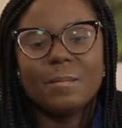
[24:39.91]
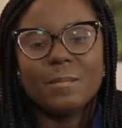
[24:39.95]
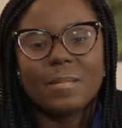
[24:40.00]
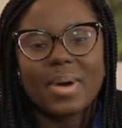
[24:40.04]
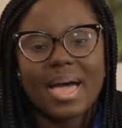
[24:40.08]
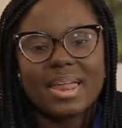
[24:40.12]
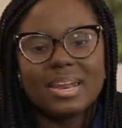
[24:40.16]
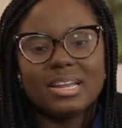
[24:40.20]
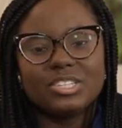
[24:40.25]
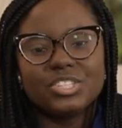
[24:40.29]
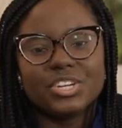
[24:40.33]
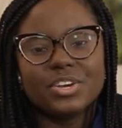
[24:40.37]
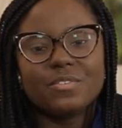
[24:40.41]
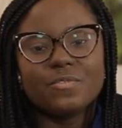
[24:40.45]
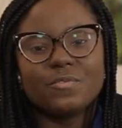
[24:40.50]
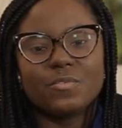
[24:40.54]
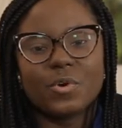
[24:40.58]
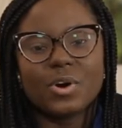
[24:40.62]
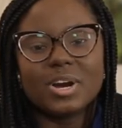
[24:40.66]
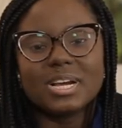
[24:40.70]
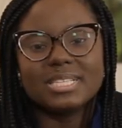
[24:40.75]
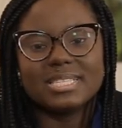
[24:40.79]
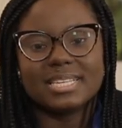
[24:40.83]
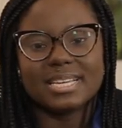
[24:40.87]
Managing
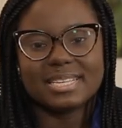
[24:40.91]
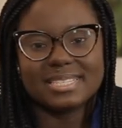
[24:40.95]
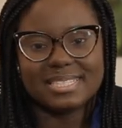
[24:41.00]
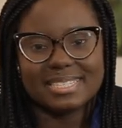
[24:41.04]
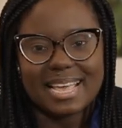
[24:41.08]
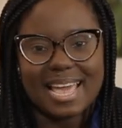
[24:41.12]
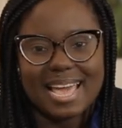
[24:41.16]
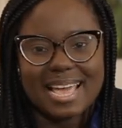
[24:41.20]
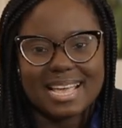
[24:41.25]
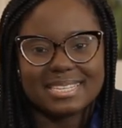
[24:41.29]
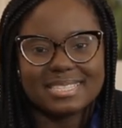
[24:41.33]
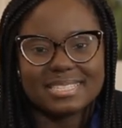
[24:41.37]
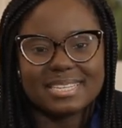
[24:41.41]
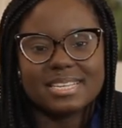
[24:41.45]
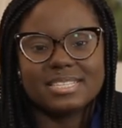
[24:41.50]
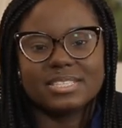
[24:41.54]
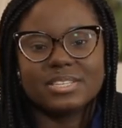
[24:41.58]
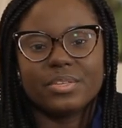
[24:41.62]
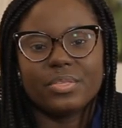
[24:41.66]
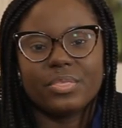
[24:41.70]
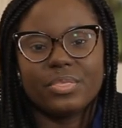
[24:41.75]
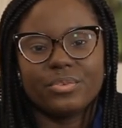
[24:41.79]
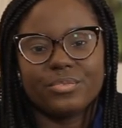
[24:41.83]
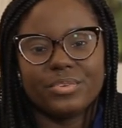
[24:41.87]
for Success
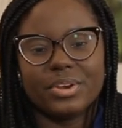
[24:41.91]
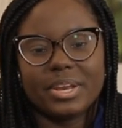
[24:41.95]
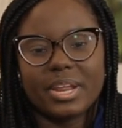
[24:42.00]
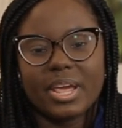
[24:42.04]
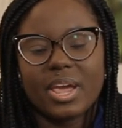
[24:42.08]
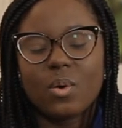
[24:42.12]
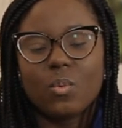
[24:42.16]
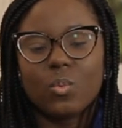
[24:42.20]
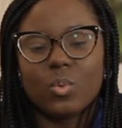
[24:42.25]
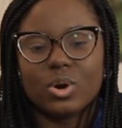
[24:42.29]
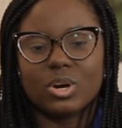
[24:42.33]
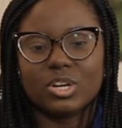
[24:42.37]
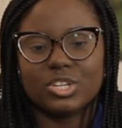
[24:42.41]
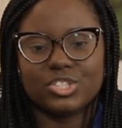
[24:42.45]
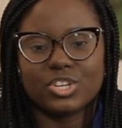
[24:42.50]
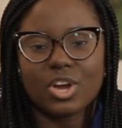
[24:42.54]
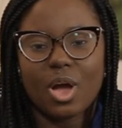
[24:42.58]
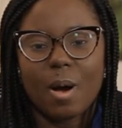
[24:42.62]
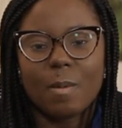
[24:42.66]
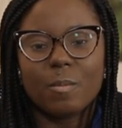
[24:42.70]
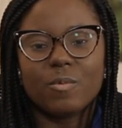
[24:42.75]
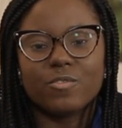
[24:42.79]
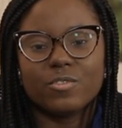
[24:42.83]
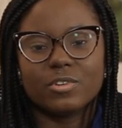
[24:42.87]
is a three-day
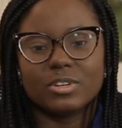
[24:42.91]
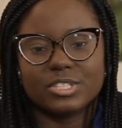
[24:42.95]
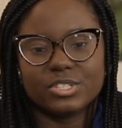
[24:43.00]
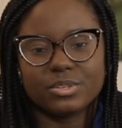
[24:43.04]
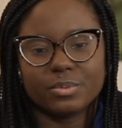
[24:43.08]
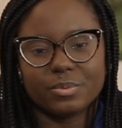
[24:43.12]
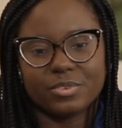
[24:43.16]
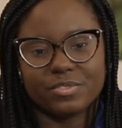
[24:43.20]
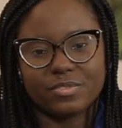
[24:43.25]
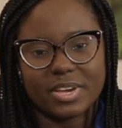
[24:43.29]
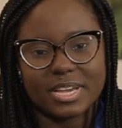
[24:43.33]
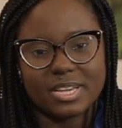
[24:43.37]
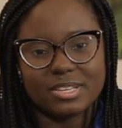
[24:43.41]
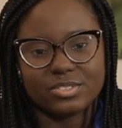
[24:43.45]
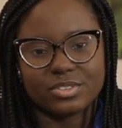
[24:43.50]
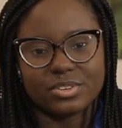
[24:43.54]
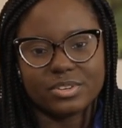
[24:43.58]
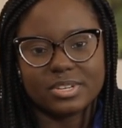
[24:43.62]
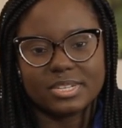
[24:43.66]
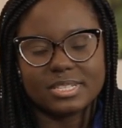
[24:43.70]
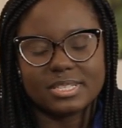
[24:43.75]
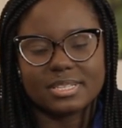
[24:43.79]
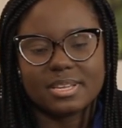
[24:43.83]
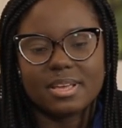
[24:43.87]
workshop for
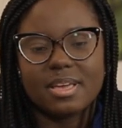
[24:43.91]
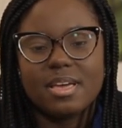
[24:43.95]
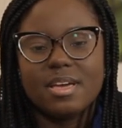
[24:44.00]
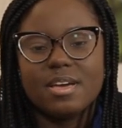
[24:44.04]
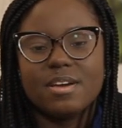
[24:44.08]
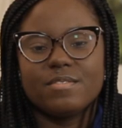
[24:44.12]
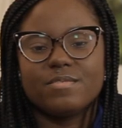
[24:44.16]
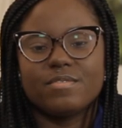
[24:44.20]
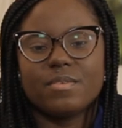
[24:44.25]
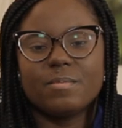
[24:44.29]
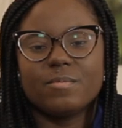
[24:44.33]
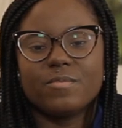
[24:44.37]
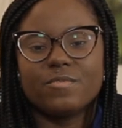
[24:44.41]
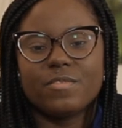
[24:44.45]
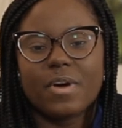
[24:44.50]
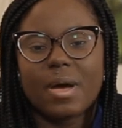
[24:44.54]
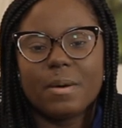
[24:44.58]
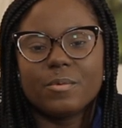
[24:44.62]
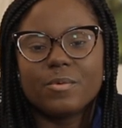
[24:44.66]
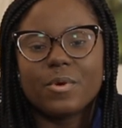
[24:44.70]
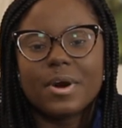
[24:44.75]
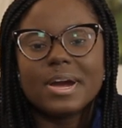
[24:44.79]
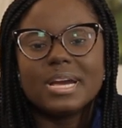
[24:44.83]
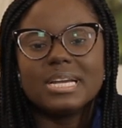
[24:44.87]
supervisors. From
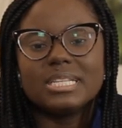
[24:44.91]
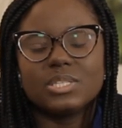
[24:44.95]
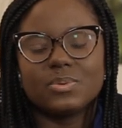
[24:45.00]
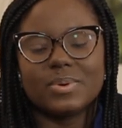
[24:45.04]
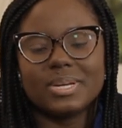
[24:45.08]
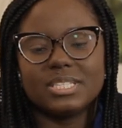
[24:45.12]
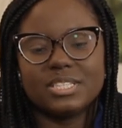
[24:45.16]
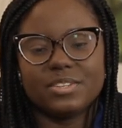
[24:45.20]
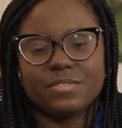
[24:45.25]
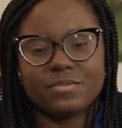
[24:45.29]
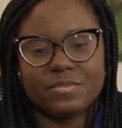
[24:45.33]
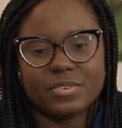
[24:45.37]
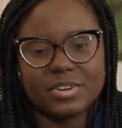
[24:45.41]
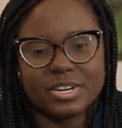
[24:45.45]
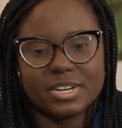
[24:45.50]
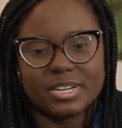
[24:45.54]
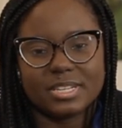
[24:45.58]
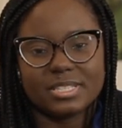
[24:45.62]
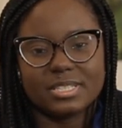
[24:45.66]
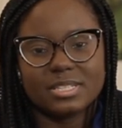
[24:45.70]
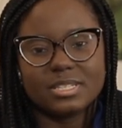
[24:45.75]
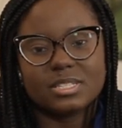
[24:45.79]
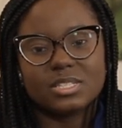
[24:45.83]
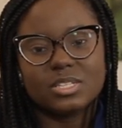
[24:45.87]
February
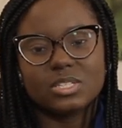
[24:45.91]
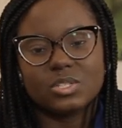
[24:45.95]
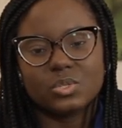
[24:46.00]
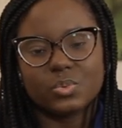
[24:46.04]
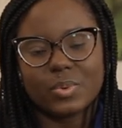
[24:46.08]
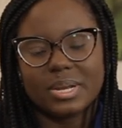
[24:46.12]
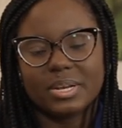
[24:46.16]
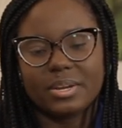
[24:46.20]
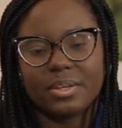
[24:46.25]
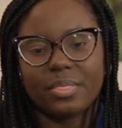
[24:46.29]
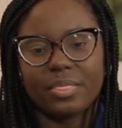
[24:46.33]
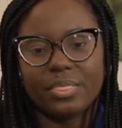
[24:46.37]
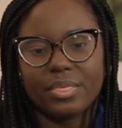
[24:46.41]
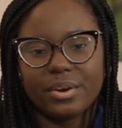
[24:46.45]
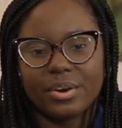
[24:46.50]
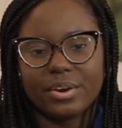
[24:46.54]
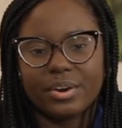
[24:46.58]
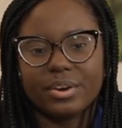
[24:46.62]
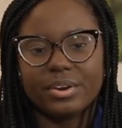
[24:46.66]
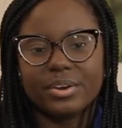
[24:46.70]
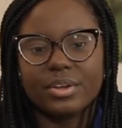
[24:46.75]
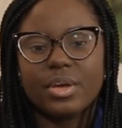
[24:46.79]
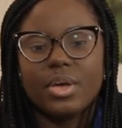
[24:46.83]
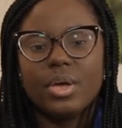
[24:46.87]
21st to
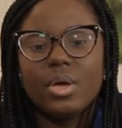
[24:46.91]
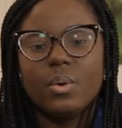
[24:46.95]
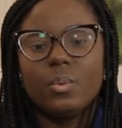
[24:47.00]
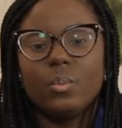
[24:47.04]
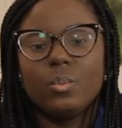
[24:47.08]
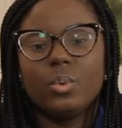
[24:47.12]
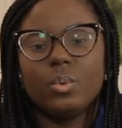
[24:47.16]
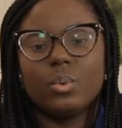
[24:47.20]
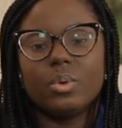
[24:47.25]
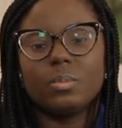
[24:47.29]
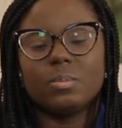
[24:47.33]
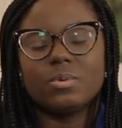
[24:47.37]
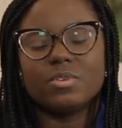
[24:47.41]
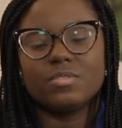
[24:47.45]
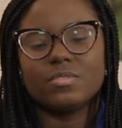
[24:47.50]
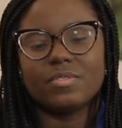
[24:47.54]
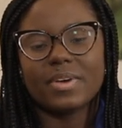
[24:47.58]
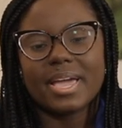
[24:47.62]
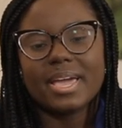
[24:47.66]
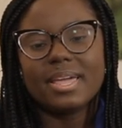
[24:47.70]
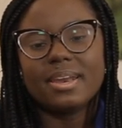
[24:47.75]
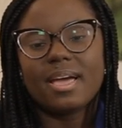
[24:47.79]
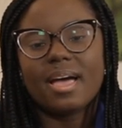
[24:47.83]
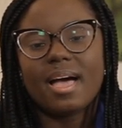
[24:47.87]
23rd, we will
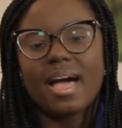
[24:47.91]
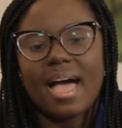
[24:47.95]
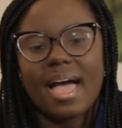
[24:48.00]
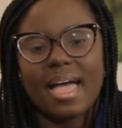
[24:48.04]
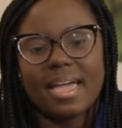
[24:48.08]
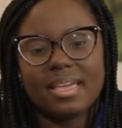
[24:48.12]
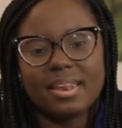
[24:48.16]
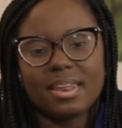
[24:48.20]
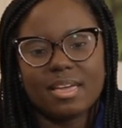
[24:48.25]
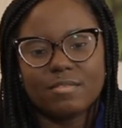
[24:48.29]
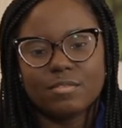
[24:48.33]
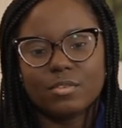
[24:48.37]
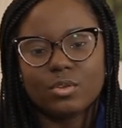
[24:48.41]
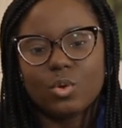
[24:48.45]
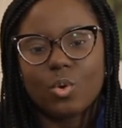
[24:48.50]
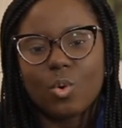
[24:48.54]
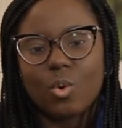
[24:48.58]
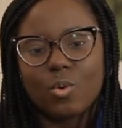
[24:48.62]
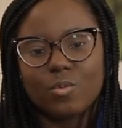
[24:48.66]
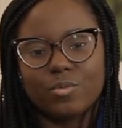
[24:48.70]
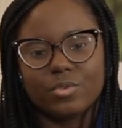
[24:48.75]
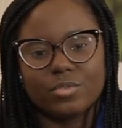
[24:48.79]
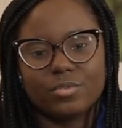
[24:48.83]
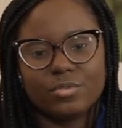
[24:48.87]
provide a high-level
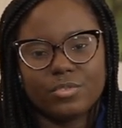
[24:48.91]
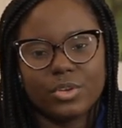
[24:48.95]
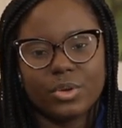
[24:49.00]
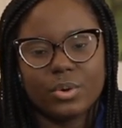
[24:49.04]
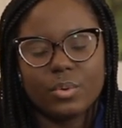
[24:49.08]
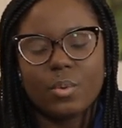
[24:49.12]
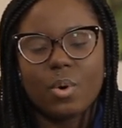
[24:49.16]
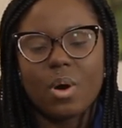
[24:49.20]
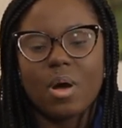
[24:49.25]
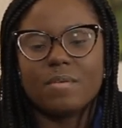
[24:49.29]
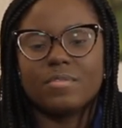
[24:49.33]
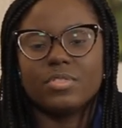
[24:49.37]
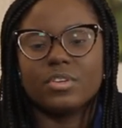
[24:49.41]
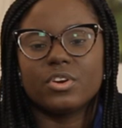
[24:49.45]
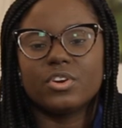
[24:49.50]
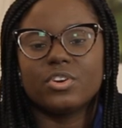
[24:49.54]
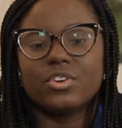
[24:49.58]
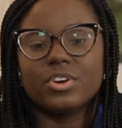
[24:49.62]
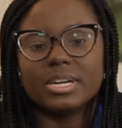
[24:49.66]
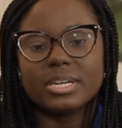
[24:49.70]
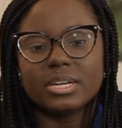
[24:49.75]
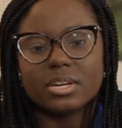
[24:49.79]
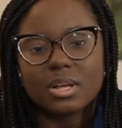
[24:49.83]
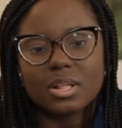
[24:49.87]
overview of the
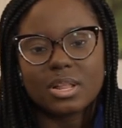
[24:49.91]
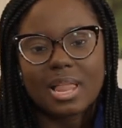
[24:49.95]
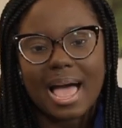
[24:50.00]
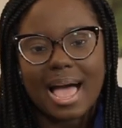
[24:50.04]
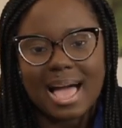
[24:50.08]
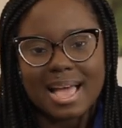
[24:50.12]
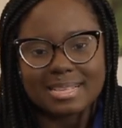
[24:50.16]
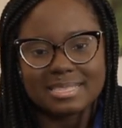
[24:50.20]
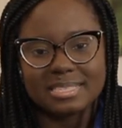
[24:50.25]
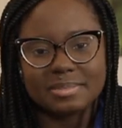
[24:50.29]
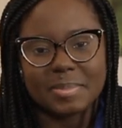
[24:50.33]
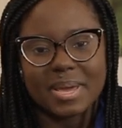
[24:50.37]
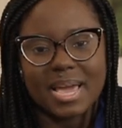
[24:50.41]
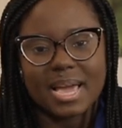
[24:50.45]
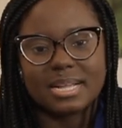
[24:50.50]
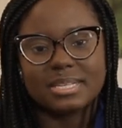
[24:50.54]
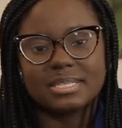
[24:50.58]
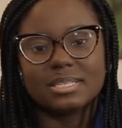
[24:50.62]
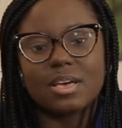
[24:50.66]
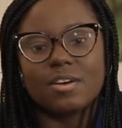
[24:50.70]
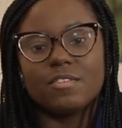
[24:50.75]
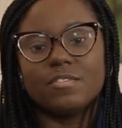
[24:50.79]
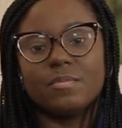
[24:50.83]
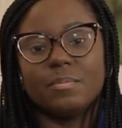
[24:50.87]
critical
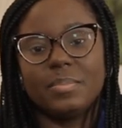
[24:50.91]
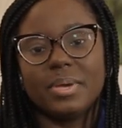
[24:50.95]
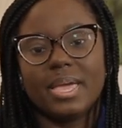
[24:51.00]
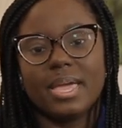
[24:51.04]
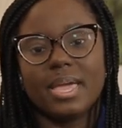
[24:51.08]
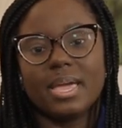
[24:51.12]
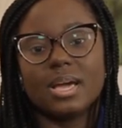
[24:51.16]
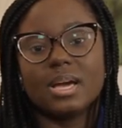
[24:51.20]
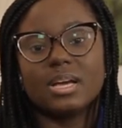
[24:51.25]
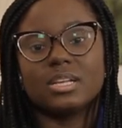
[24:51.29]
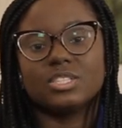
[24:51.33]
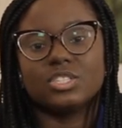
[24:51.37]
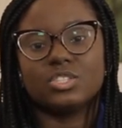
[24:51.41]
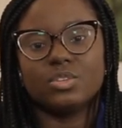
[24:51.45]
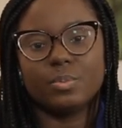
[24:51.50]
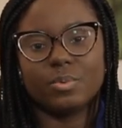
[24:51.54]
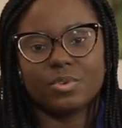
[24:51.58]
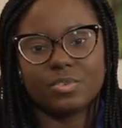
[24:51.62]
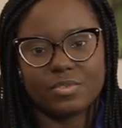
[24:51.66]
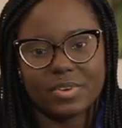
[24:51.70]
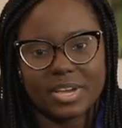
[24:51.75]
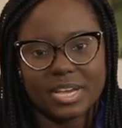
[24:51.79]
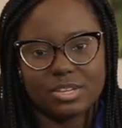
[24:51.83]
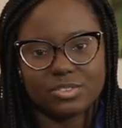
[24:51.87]
aspects of being a
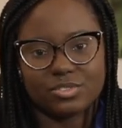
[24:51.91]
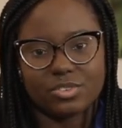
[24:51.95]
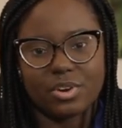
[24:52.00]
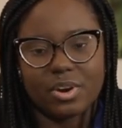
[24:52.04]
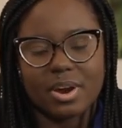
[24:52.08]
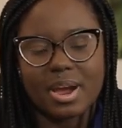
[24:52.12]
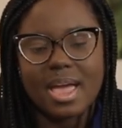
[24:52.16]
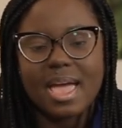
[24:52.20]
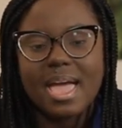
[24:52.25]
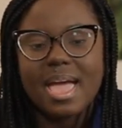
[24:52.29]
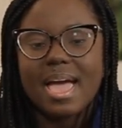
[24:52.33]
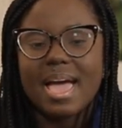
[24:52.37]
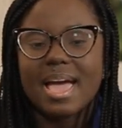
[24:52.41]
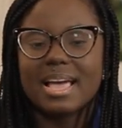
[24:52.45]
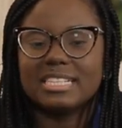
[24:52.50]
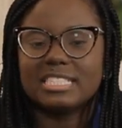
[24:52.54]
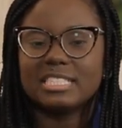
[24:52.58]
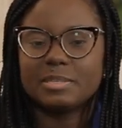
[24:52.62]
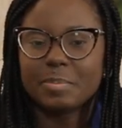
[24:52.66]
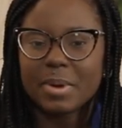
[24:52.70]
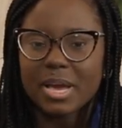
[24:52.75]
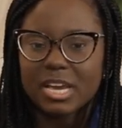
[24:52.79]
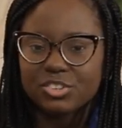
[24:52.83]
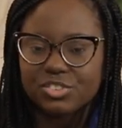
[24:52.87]
supervisor,
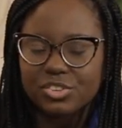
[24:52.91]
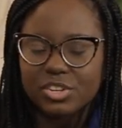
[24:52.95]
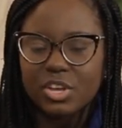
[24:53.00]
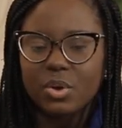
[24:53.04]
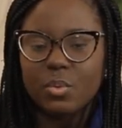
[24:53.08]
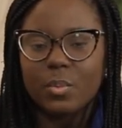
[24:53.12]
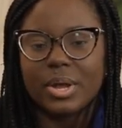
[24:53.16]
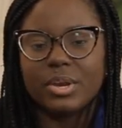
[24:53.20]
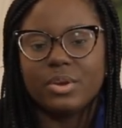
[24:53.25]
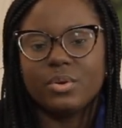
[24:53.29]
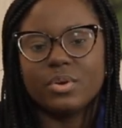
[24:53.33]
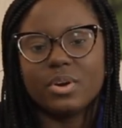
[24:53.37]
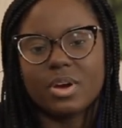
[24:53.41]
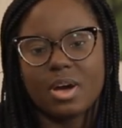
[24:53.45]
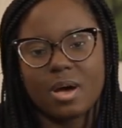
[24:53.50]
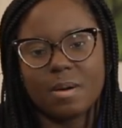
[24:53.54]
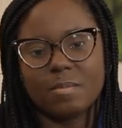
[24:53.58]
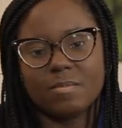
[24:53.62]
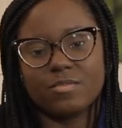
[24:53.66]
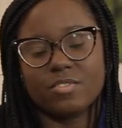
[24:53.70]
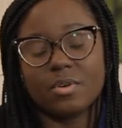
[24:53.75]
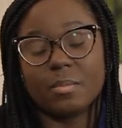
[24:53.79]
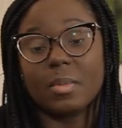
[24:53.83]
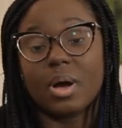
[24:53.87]
especially when you
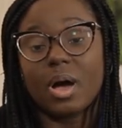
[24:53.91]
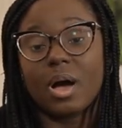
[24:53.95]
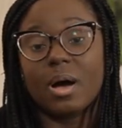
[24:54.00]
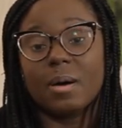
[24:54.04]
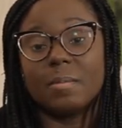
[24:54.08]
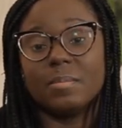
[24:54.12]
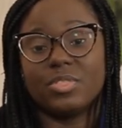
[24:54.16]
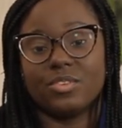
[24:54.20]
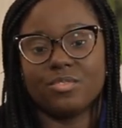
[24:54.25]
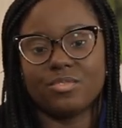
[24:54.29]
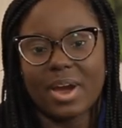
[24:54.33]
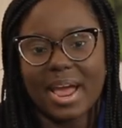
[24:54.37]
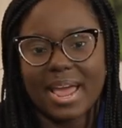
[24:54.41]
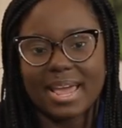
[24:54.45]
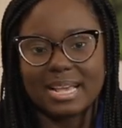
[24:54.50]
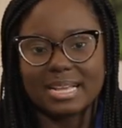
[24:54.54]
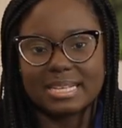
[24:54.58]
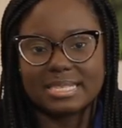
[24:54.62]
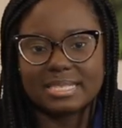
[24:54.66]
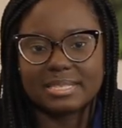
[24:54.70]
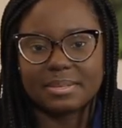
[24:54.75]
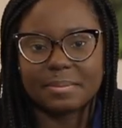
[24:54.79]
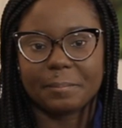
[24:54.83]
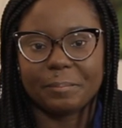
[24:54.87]
come from up the
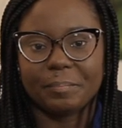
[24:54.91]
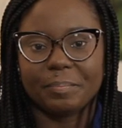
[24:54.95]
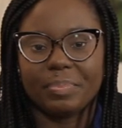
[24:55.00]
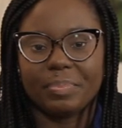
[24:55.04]
ranks.